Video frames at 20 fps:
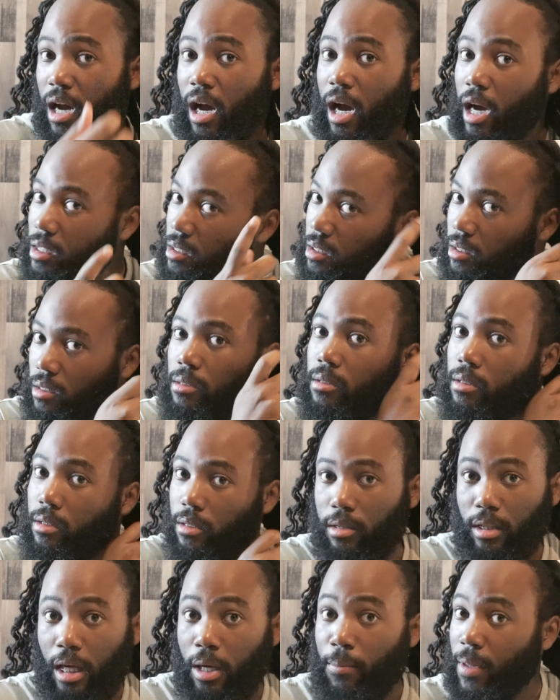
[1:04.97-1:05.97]
I just,
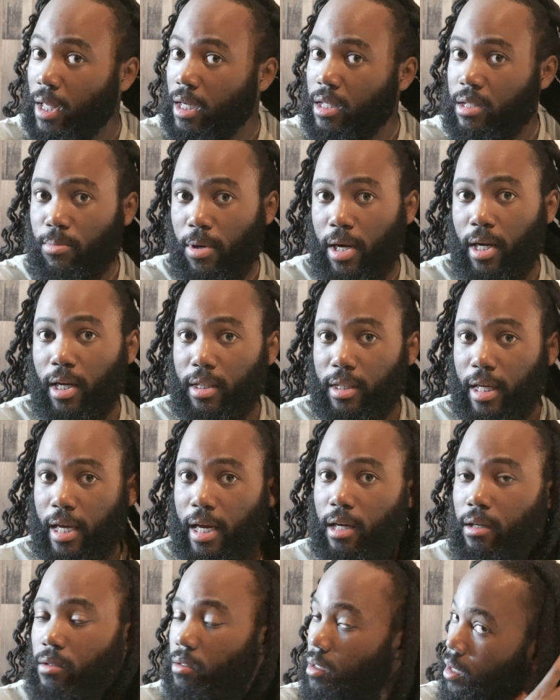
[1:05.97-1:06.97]
same thing, sprayed it
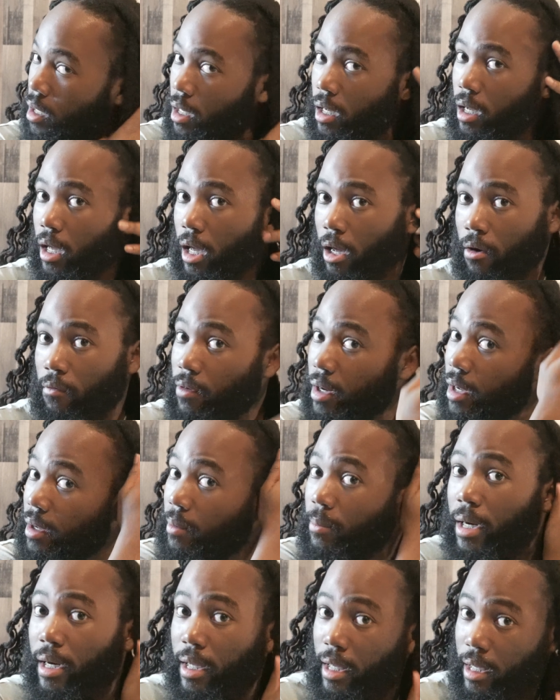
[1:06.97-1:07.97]
down and ran
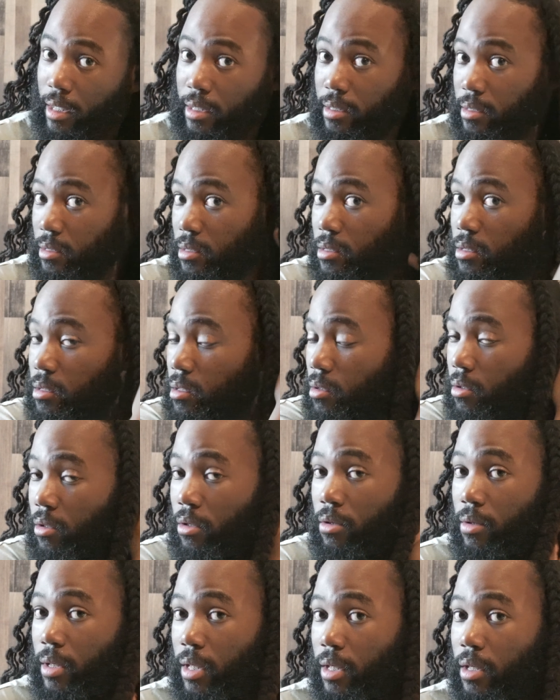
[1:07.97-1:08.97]
my hands
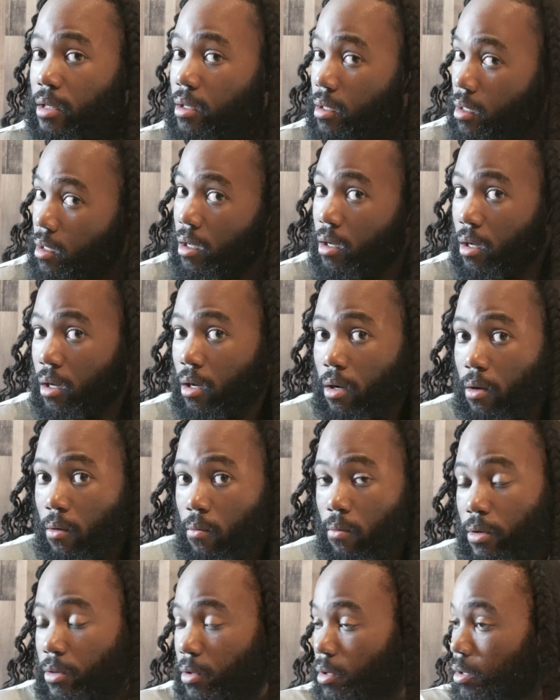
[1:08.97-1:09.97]
through it
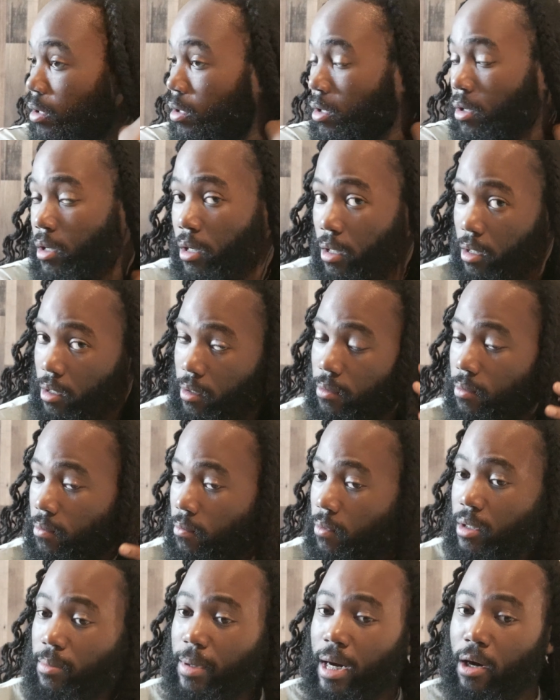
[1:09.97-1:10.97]
with
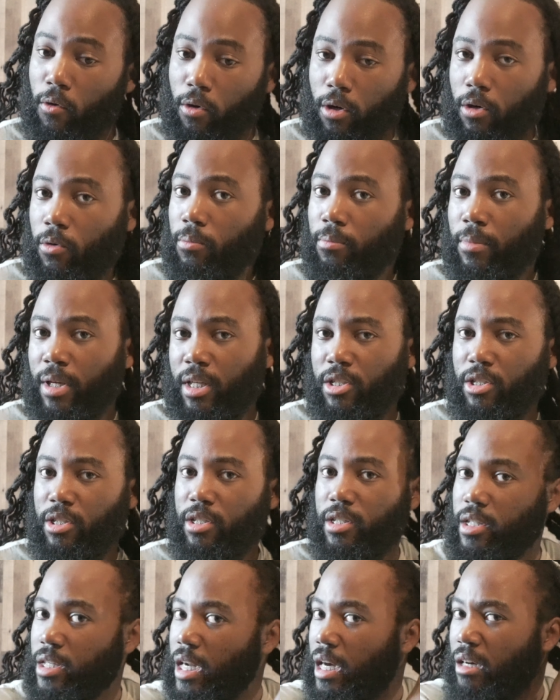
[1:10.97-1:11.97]
my oil
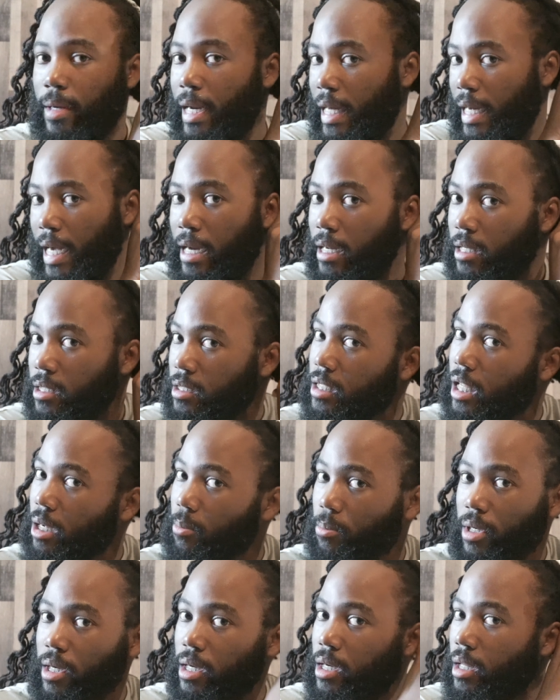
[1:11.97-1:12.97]
mixture, and I kind of just
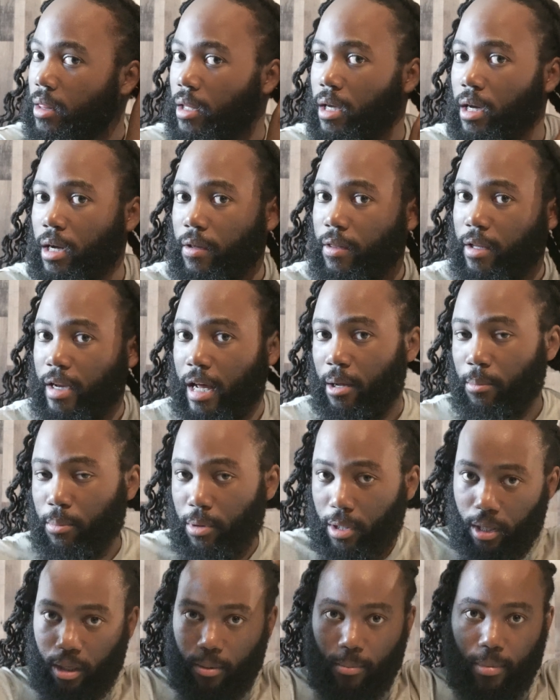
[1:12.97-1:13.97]
like put it in there, and then I
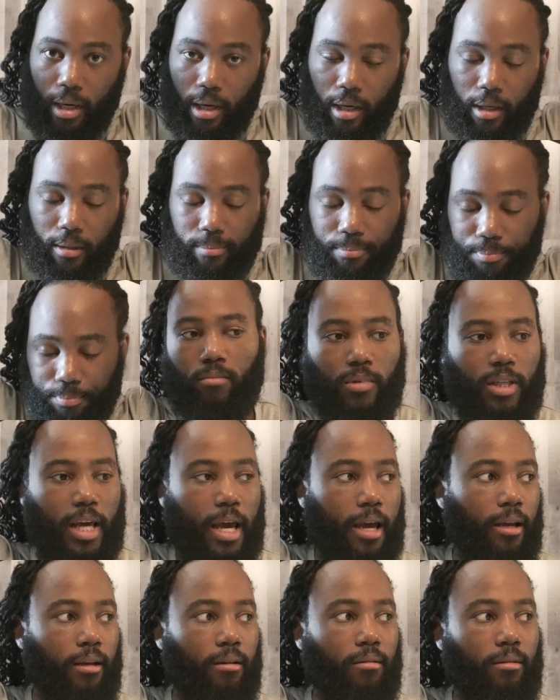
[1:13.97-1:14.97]
put it in my
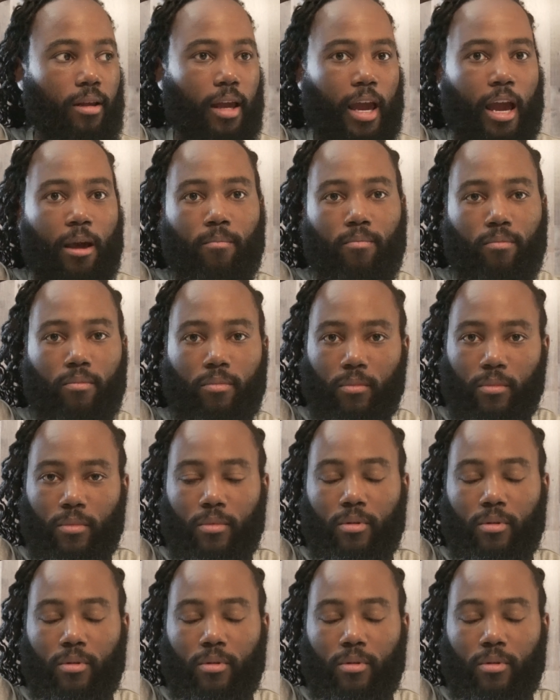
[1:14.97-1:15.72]
satin cap,